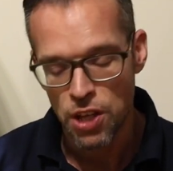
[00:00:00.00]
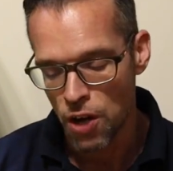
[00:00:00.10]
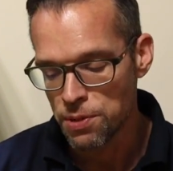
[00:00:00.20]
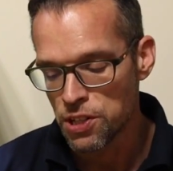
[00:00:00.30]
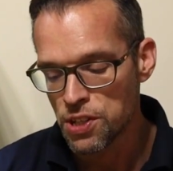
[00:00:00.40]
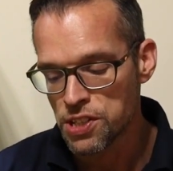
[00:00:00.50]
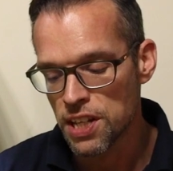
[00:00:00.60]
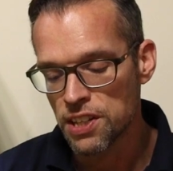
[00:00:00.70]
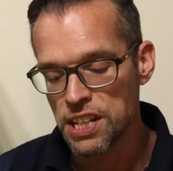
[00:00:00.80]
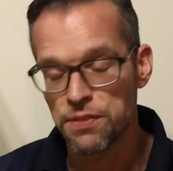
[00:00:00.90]
I've been
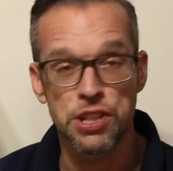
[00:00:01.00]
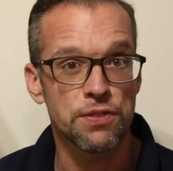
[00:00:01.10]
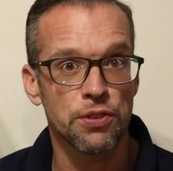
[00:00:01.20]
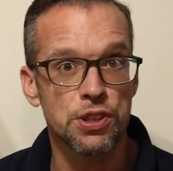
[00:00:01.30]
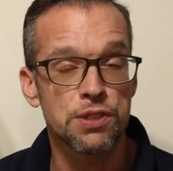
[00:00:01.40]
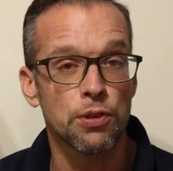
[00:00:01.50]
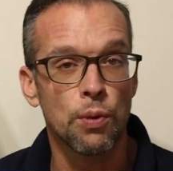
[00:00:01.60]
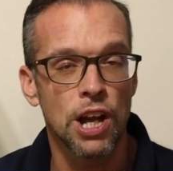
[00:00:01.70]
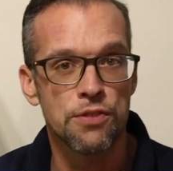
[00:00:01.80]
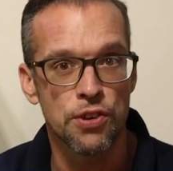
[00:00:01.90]
using these fish foods for
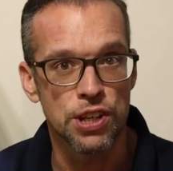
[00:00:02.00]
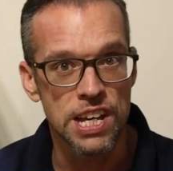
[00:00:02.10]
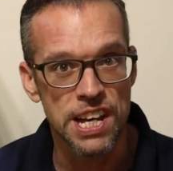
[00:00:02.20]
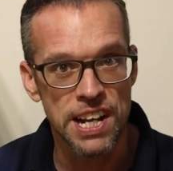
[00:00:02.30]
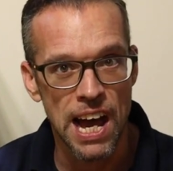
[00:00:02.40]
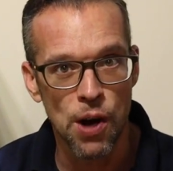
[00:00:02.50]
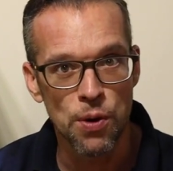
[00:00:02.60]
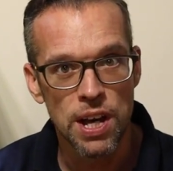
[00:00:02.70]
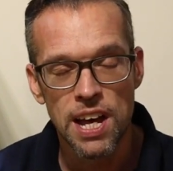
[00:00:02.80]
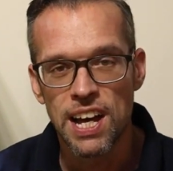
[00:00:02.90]
well over a year
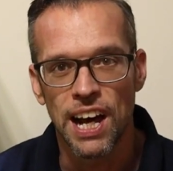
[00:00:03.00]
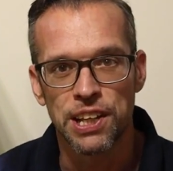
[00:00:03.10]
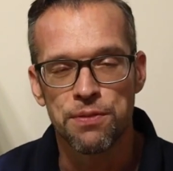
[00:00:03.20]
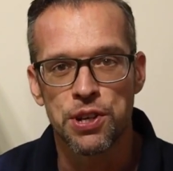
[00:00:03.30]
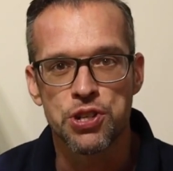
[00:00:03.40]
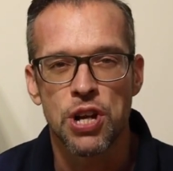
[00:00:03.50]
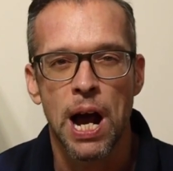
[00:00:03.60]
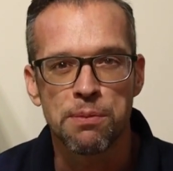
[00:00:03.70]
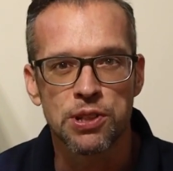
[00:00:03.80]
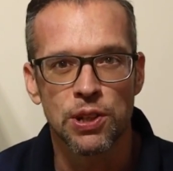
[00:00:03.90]
now, and the fish
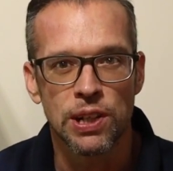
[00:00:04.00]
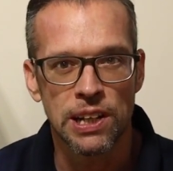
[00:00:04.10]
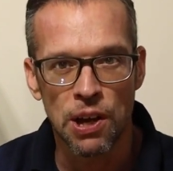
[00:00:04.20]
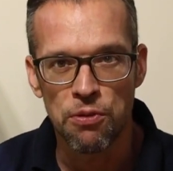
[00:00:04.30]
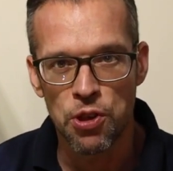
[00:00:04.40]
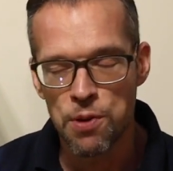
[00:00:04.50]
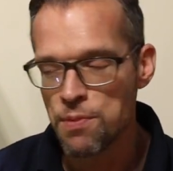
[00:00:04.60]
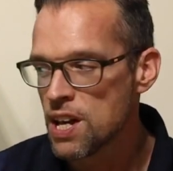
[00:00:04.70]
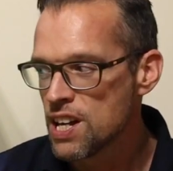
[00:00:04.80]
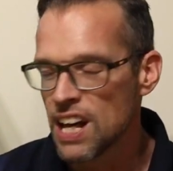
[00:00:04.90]
absolutely love
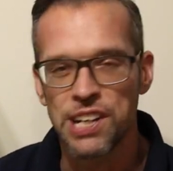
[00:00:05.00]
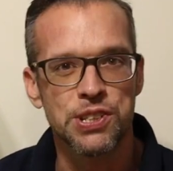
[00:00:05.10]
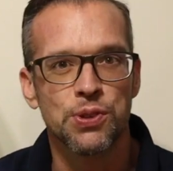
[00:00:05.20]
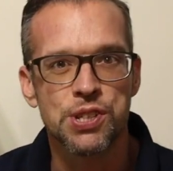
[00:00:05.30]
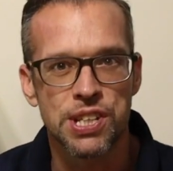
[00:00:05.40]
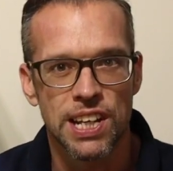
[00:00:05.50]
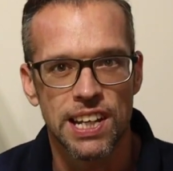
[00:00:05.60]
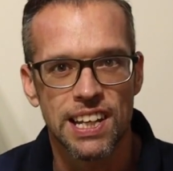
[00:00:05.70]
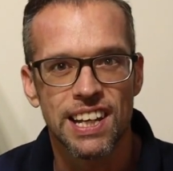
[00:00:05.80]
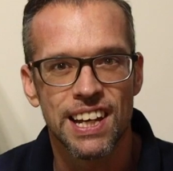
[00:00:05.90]
them, as you'll
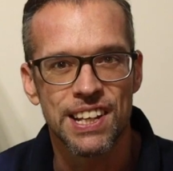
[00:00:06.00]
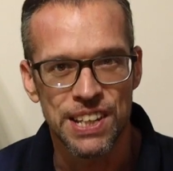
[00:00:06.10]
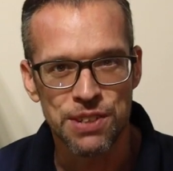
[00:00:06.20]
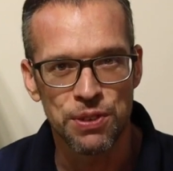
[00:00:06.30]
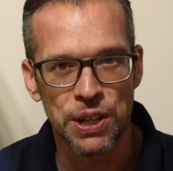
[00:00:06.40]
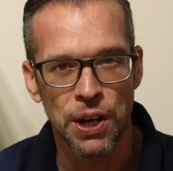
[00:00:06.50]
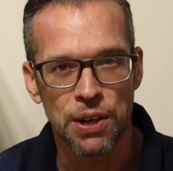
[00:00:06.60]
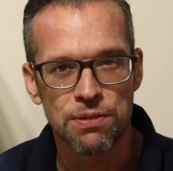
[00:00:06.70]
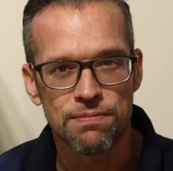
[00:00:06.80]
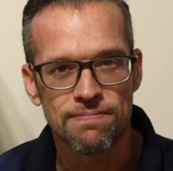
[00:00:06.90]
see in this video.